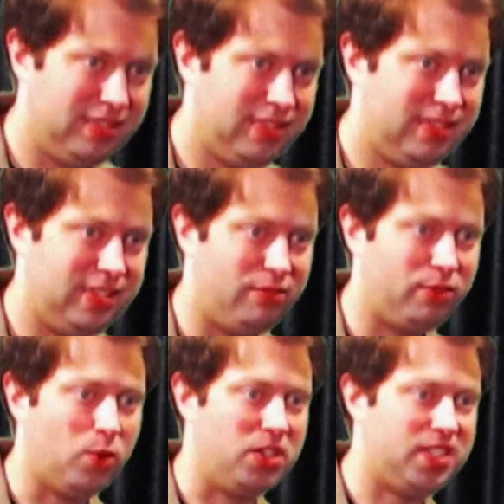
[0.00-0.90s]
And of
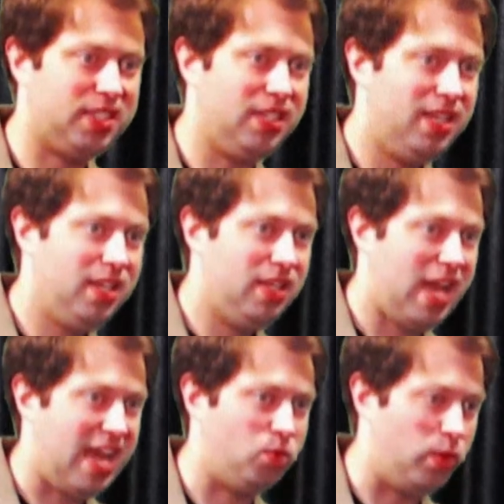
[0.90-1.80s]
course,
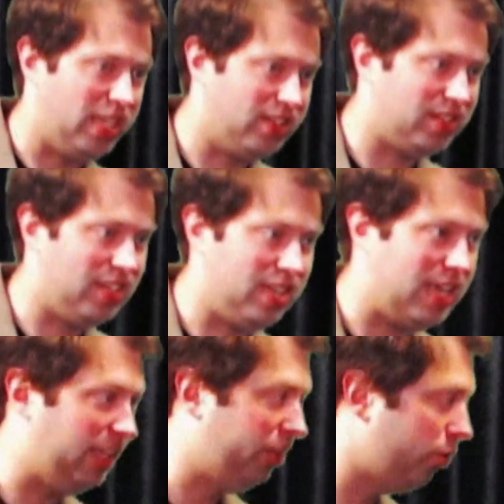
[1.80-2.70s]
as we can see,
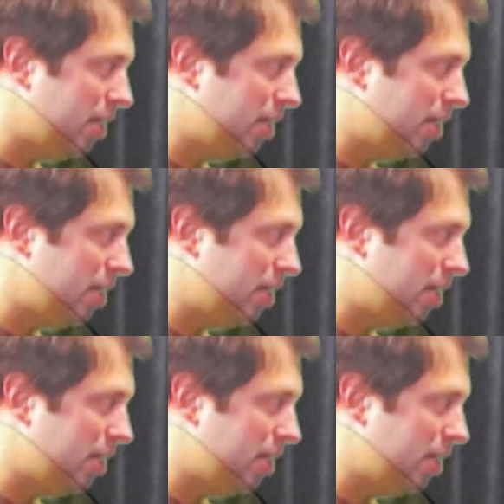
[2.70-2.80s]
Hillary